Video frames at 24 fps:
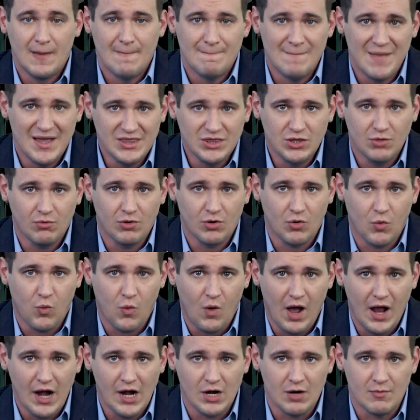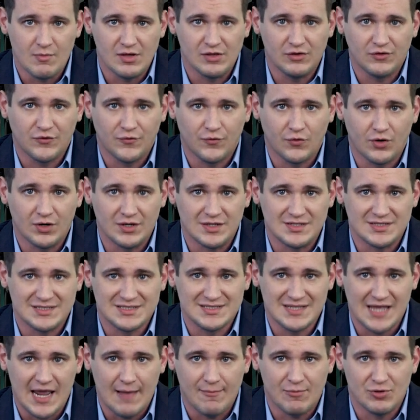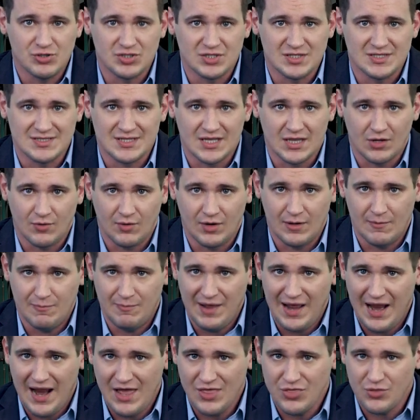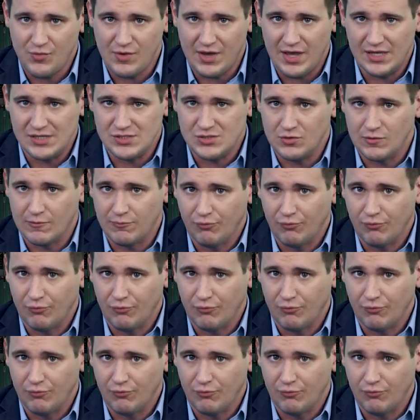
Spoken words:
met the requirements for an established accelerated pathway to